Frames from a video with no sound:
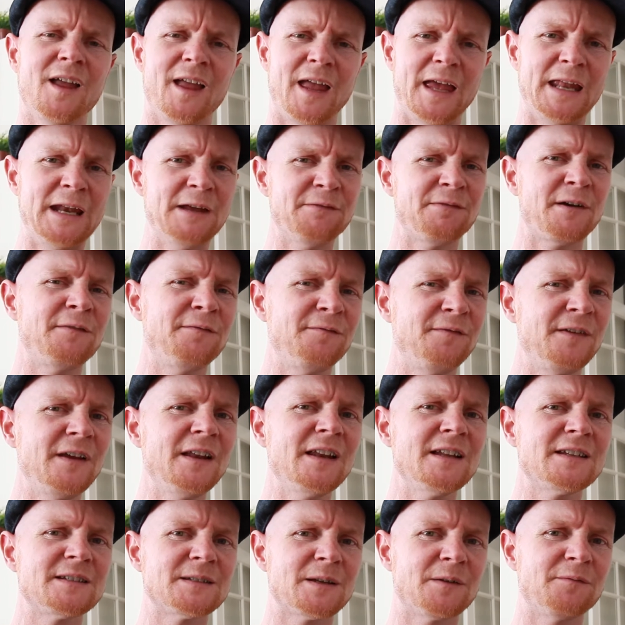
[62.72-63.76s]
And if I
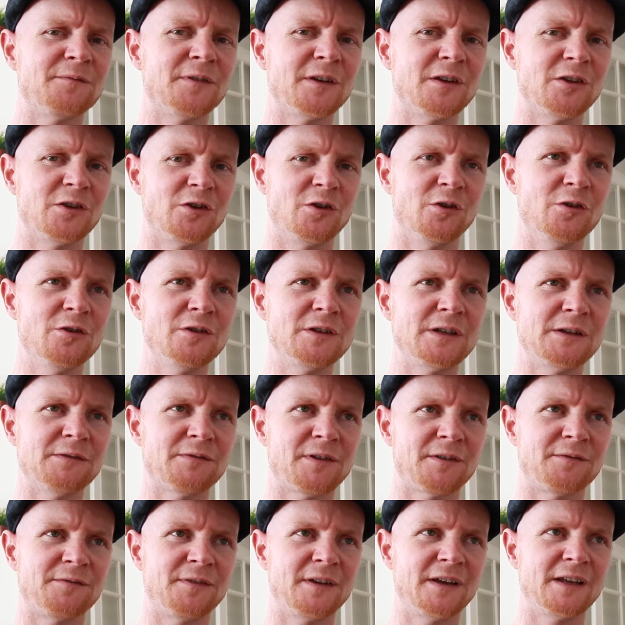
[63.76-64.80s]
feel it's something good, if
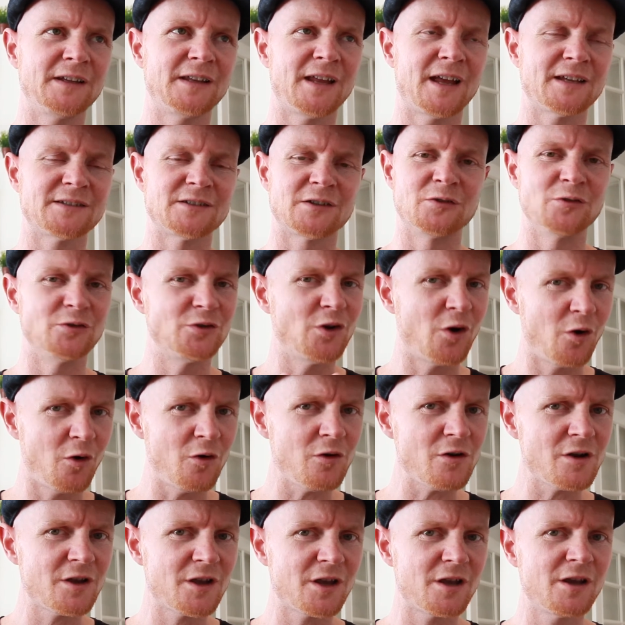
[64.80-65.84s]
I feel it has a good
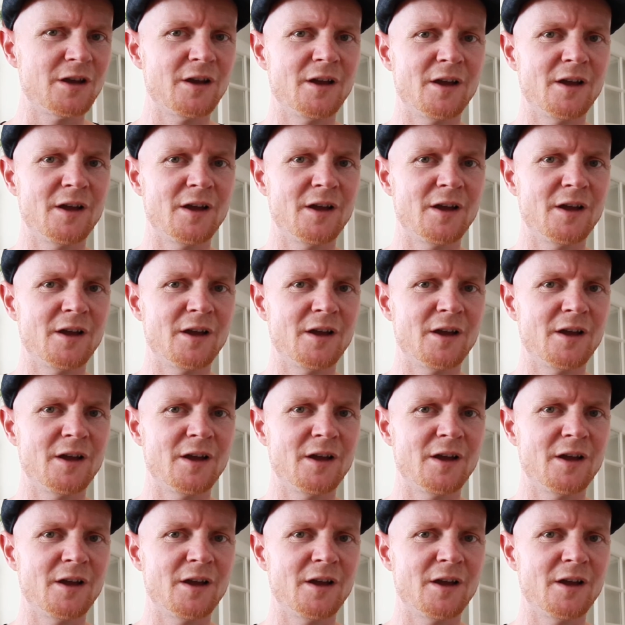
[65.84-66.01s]
hook,